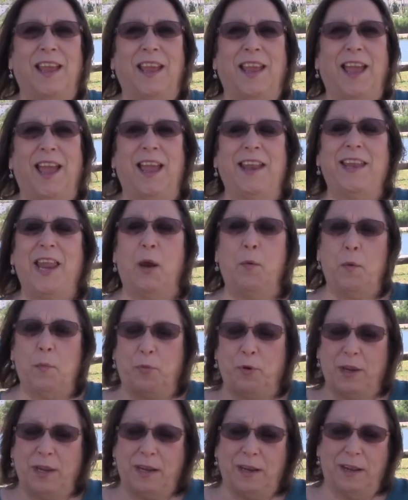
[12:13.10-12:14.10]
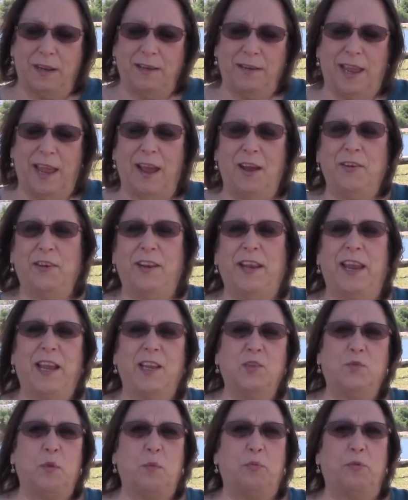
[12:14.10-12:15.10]
And now we bring it on down, and
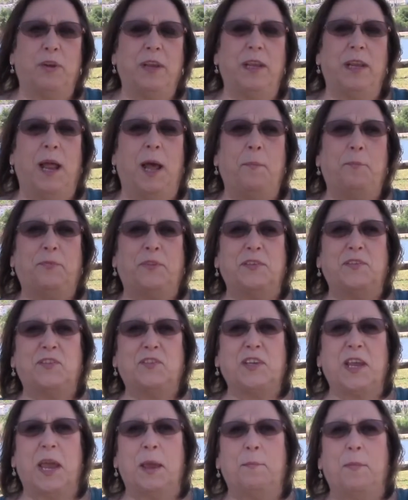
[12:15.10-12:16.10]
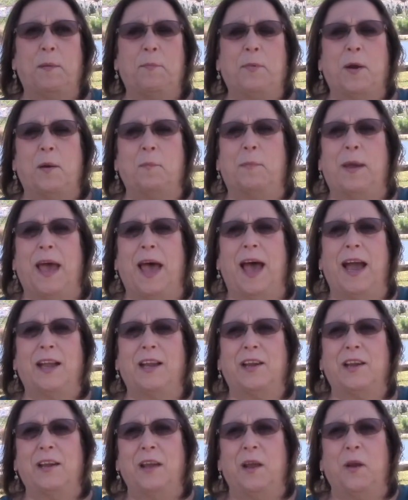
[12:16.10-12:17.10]
as we bring it up this time up our back
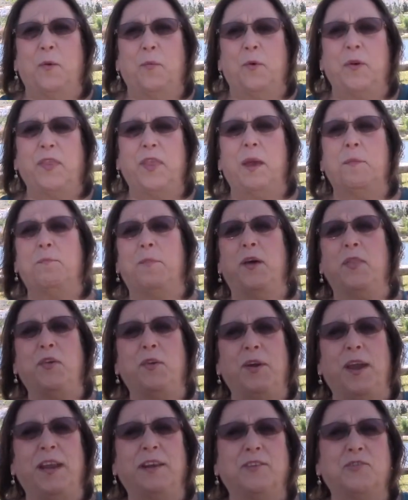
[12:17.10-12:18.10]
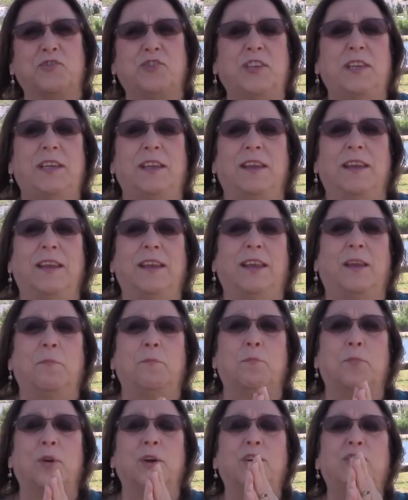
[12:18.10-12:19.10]
with that mother energy in it,
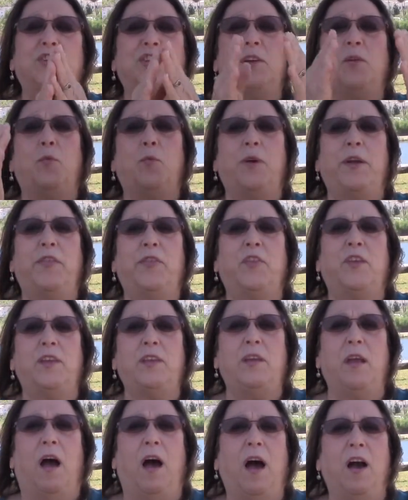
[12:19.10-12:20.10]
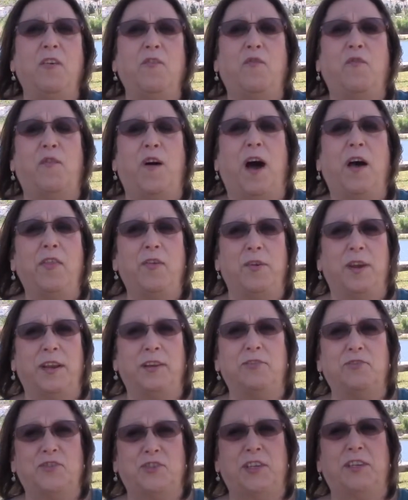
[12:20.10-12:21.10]
merging with the yang father
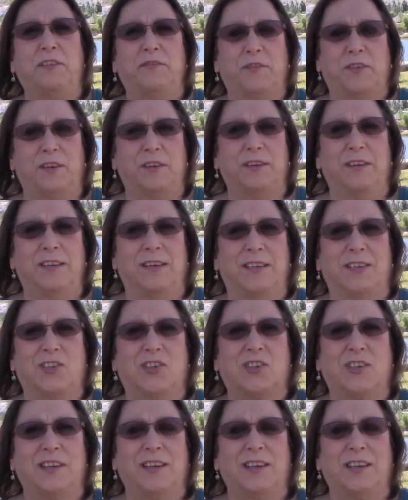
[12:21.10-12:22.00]
energy of courage,